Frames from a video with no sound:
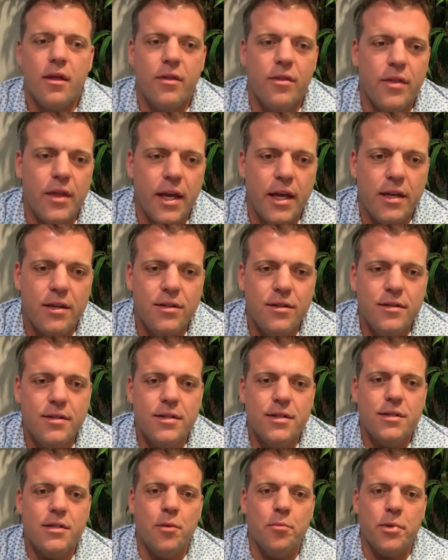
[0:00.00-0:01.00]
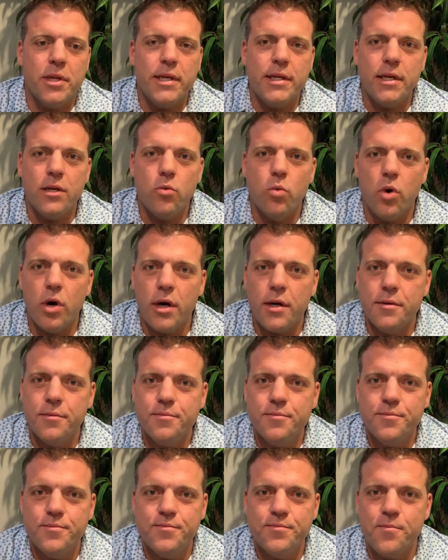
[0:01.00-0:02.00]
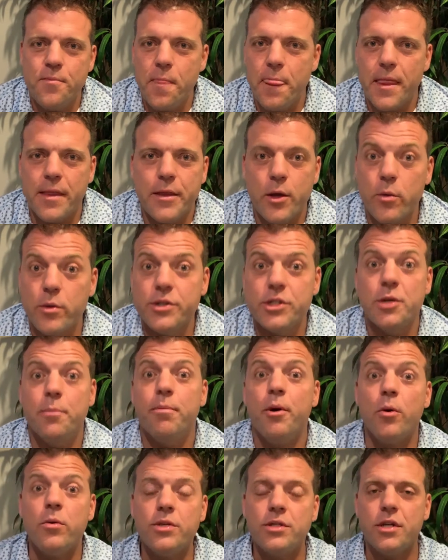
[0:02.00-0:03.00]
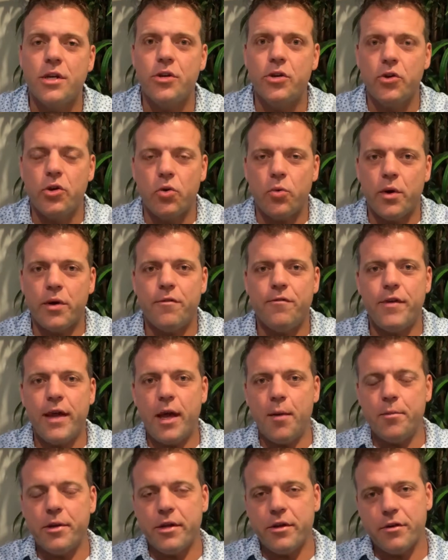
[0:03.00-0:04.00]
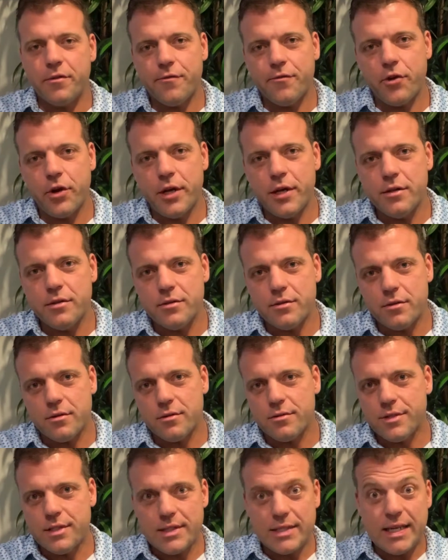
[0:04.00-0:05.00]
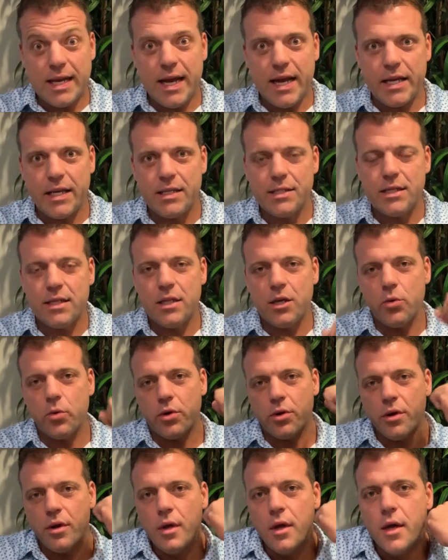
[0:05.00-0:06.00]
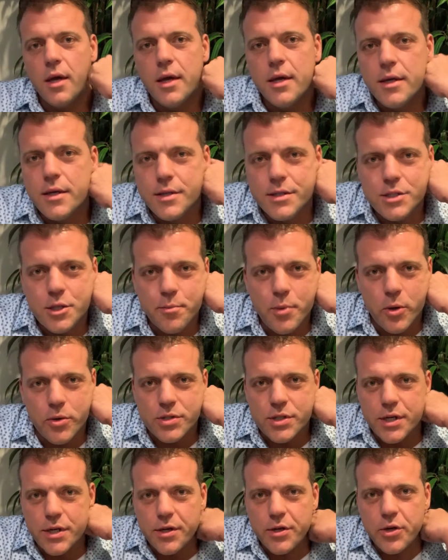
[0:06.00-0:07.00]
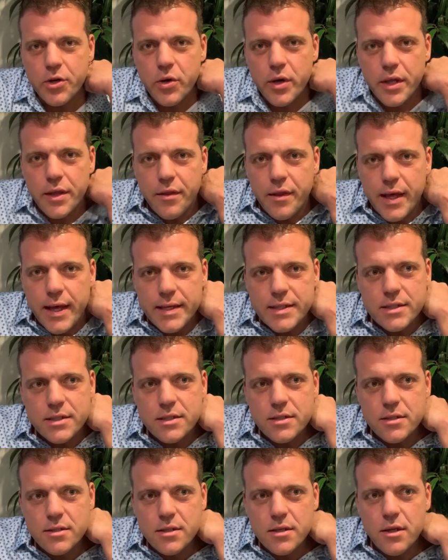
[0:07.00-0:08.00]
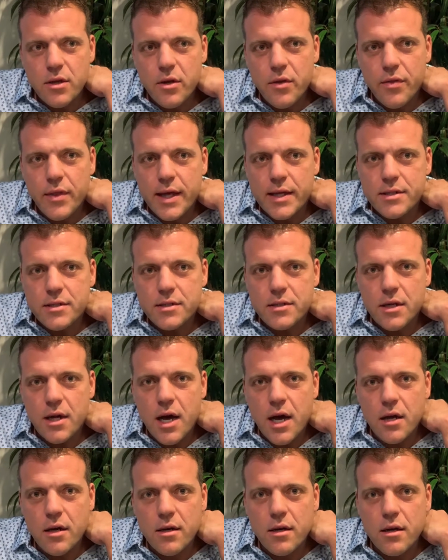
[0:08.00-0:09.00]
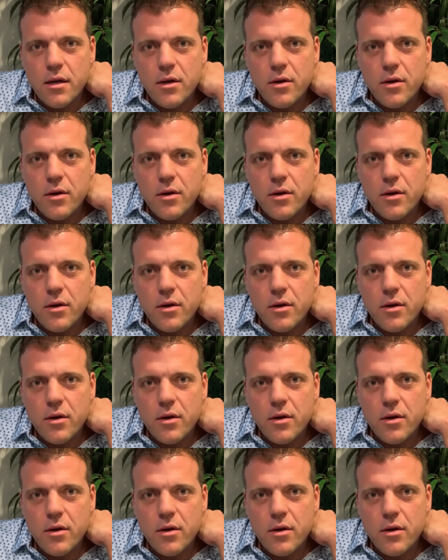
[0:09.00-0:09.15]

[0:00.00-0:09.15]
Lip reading: They simply did what they were supposed to do, or what family or friends or society said they were supposed to do. And that's not